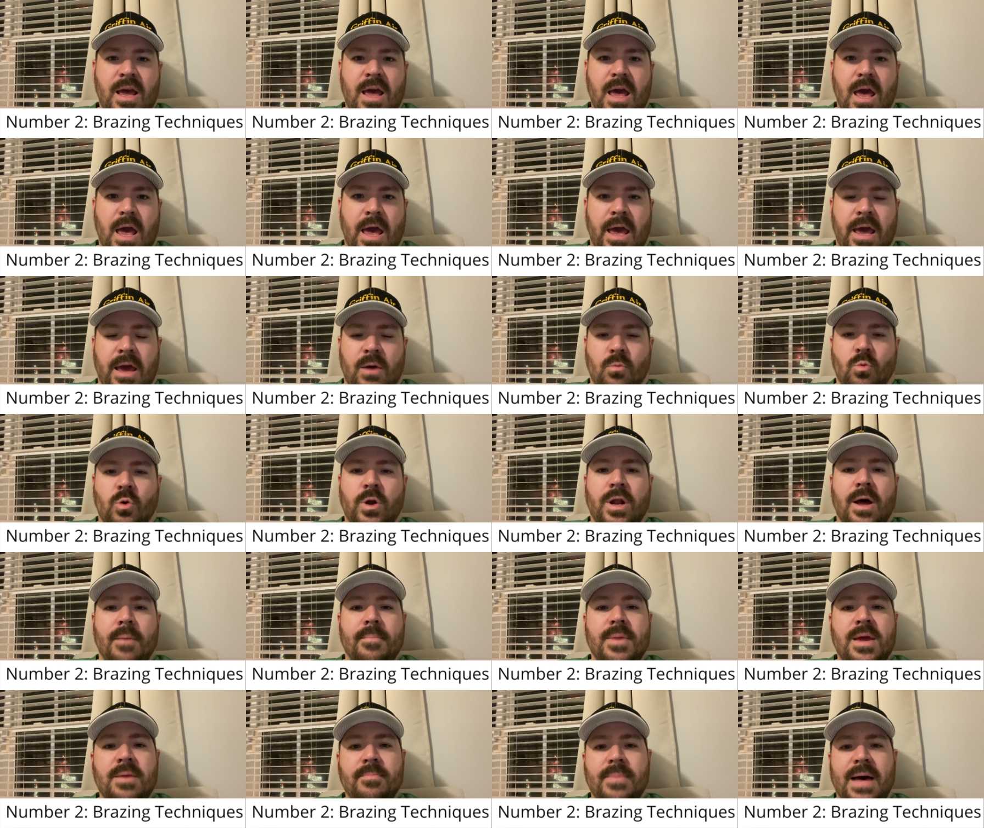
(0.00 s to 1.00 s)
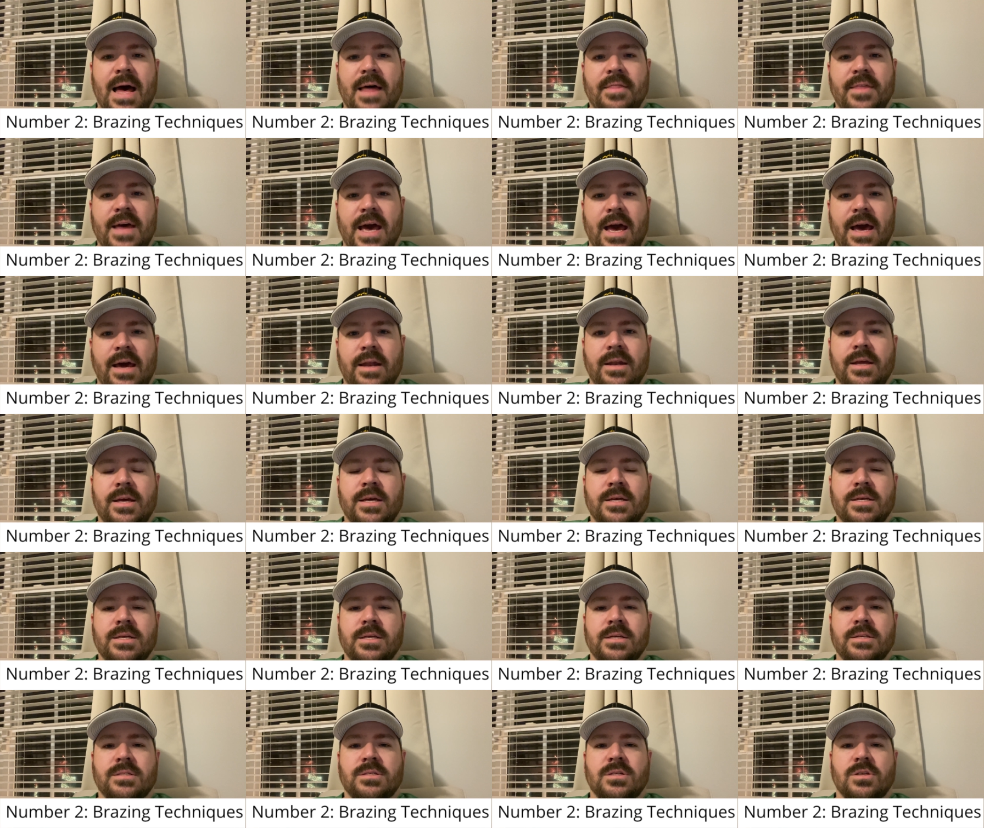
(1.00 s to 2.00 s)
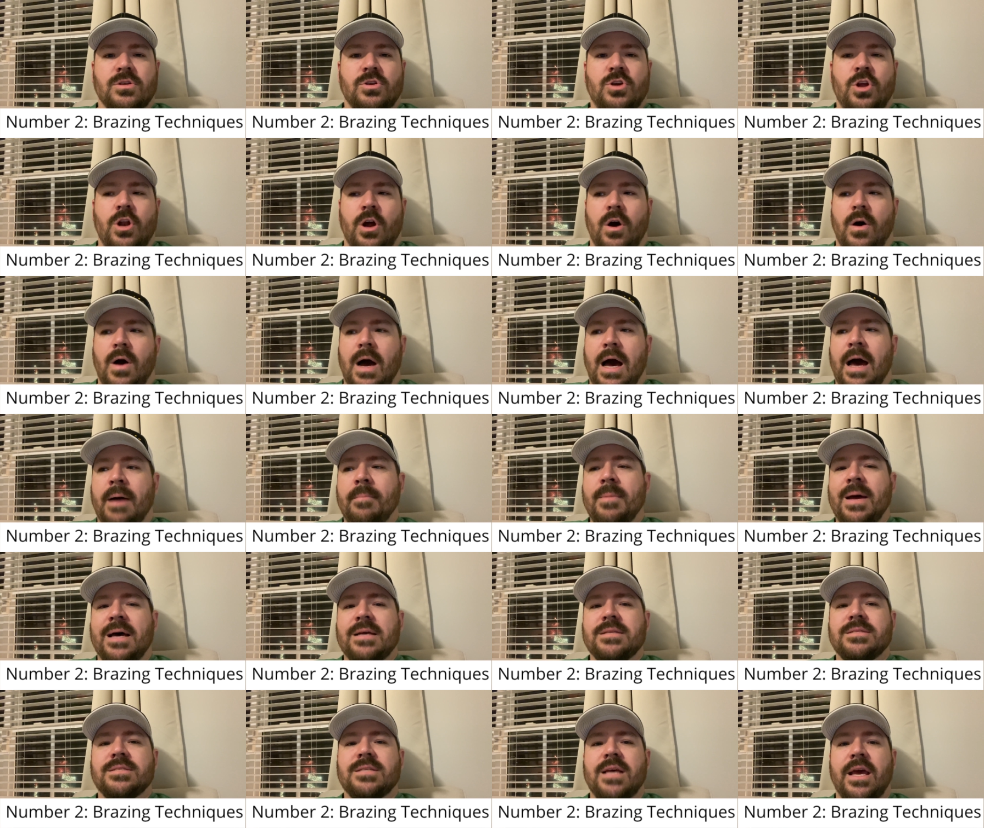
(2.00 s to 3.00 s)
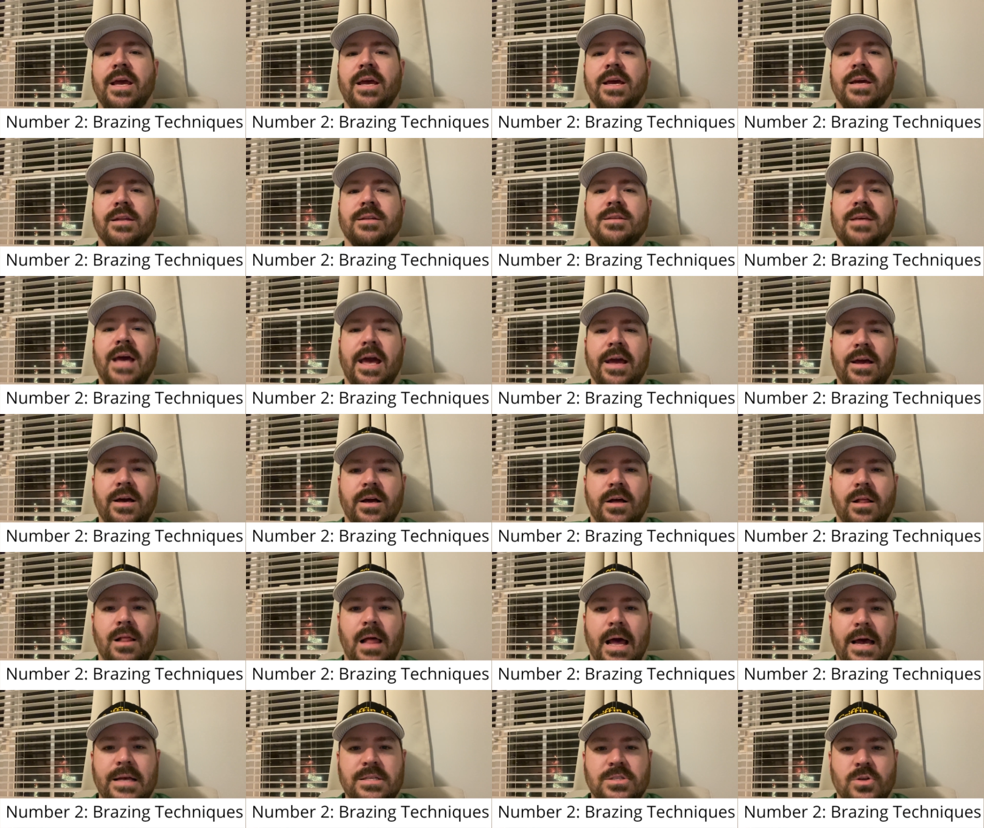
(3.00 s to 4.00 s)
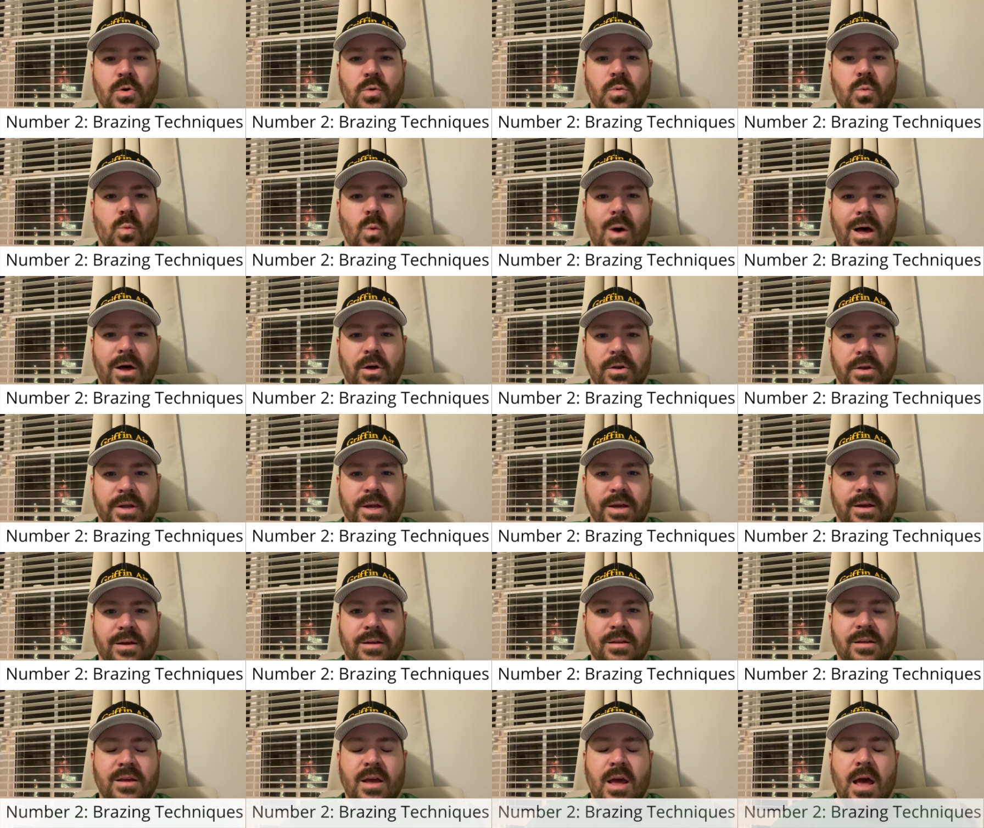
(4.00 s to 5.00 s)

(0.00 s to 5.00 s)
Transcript: And what I mean by that is, you know, I'm not saying take a class on welding.